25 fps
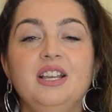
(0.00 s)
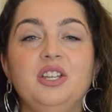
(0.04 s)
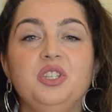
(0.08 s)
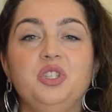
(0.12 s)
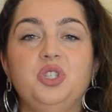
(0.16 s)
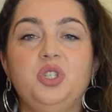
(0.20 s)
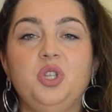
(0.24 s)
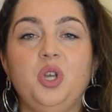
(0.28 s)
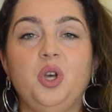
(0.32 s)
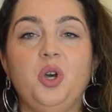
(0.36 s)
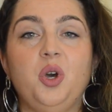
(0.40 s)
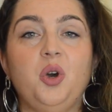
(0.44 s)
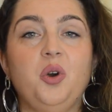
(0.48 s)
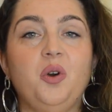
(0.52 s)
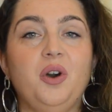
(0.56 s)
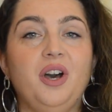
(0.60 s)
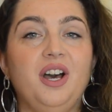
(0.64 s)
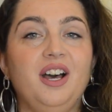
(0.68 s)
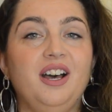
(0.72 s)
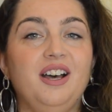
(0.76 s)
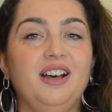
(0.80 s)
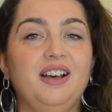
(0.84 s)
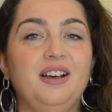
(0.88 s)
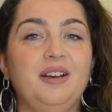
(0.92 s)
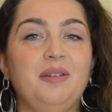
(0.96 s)
So
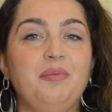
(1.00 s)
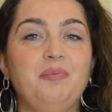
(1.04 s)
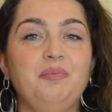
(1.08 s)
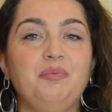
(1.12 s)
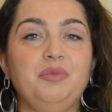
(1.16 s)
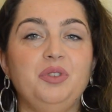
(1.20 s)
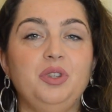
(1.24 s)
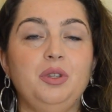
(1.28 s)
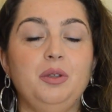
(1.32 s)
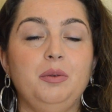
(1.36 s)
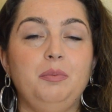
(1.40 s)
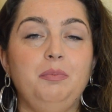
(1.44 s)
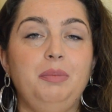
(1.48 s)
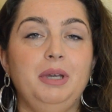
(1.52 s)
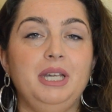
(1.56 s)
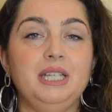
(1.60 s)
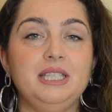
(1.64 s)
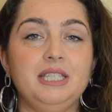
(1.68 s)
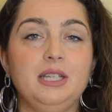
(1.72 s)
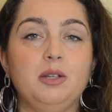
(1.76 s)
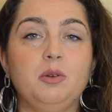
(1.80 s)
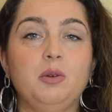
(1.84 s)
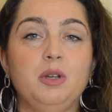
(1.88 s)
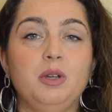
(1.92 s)
the basic